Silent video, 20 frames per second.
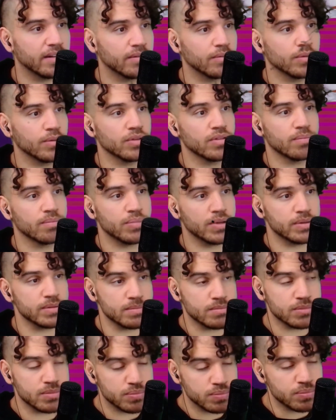was
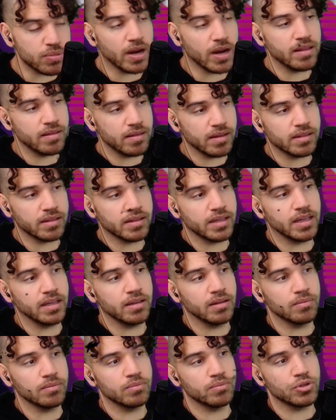
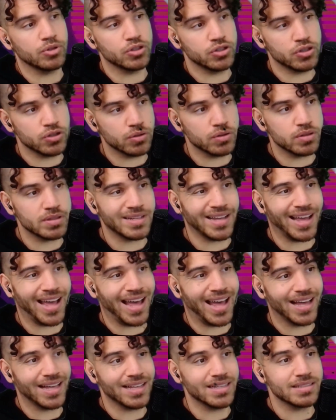basically produced
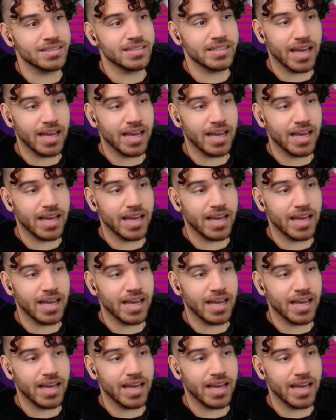as,